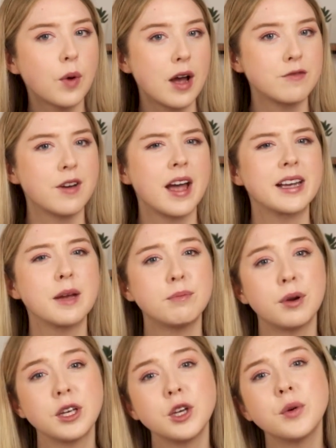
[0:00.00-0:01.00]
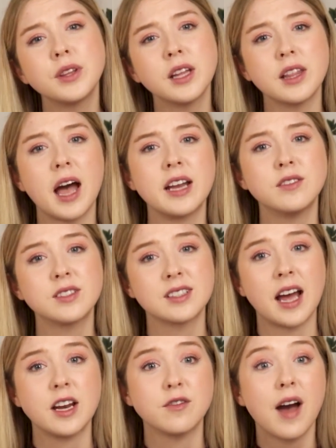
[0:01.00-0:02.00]
Wi-Fi can put you in the line of
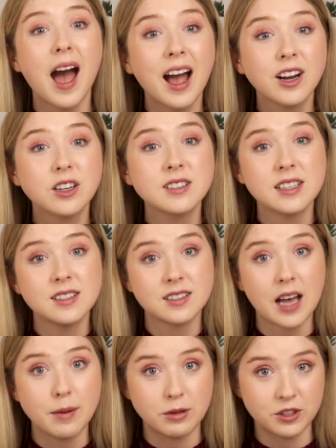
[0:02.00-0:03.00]
sight of hackers and cyber